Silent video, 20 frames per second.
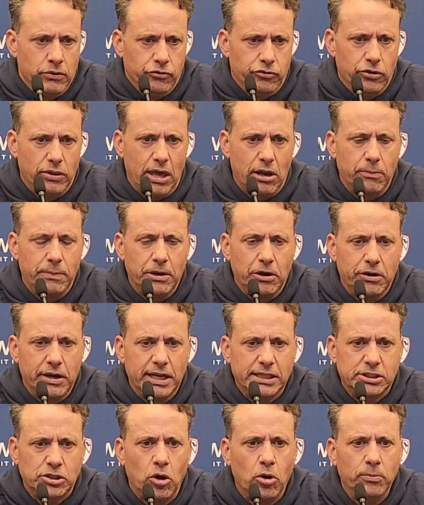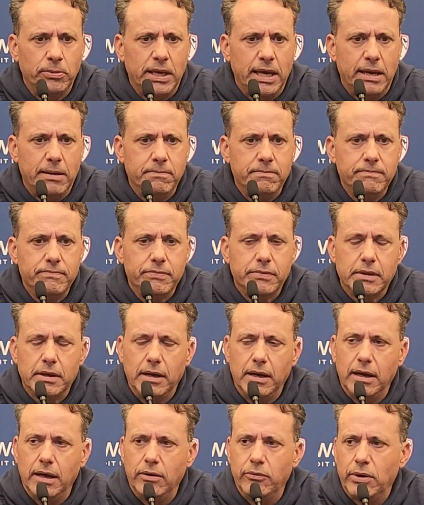So that'll be our next home game.
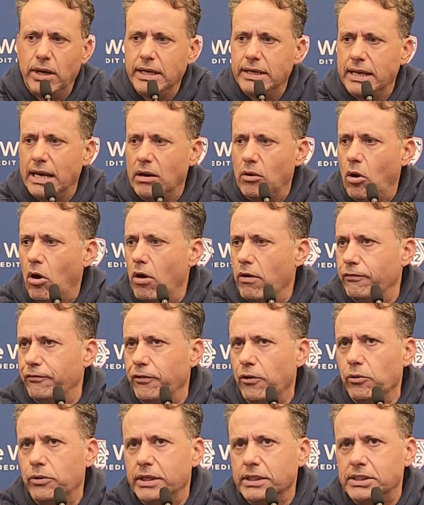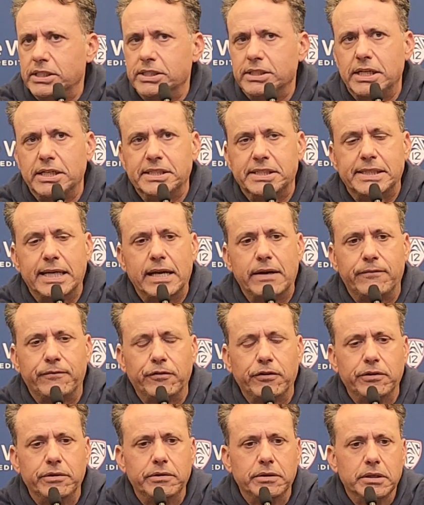Right now, all focus is on
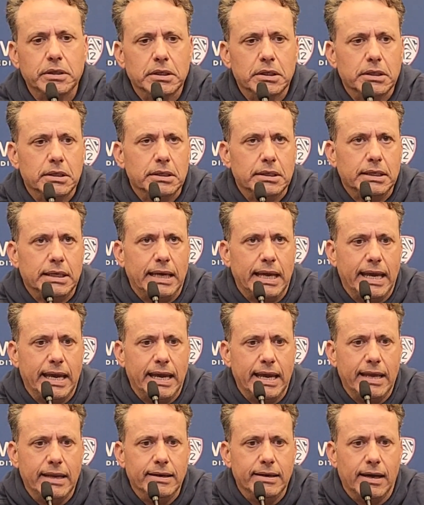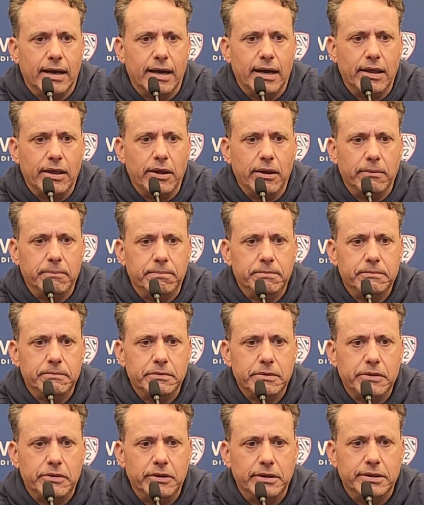Stanford and
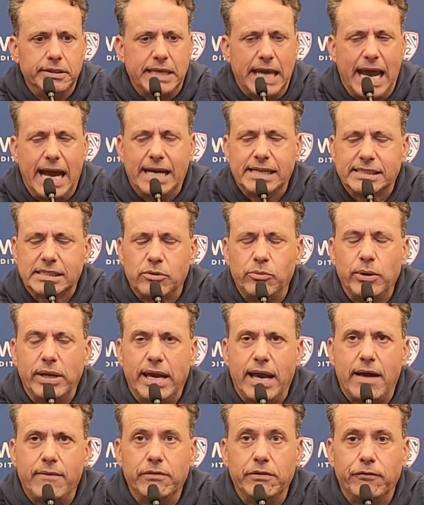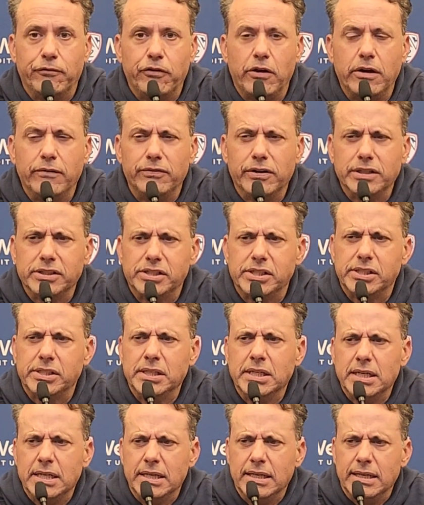the task we have in front of
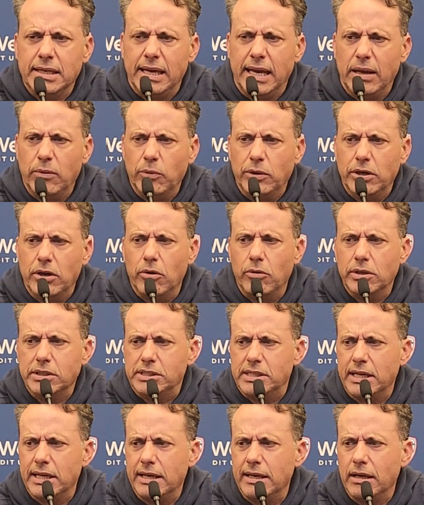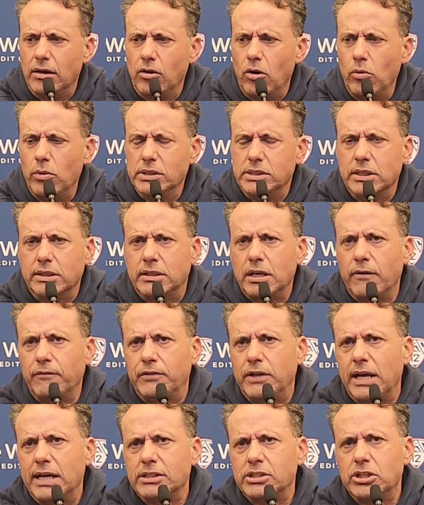us. And we know it's always a
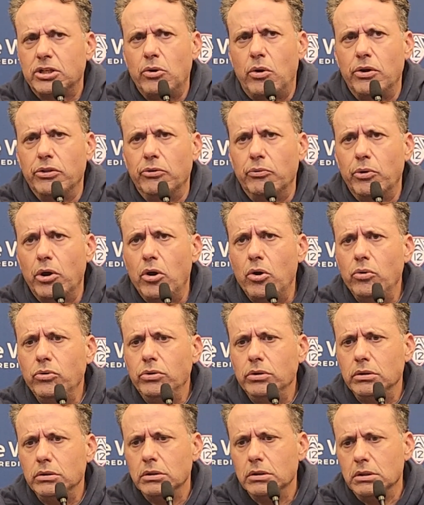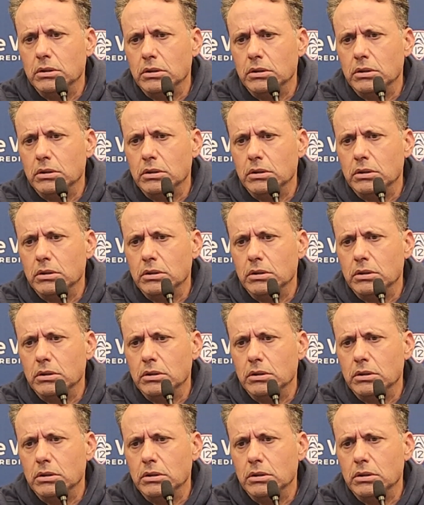tough task to go on the road.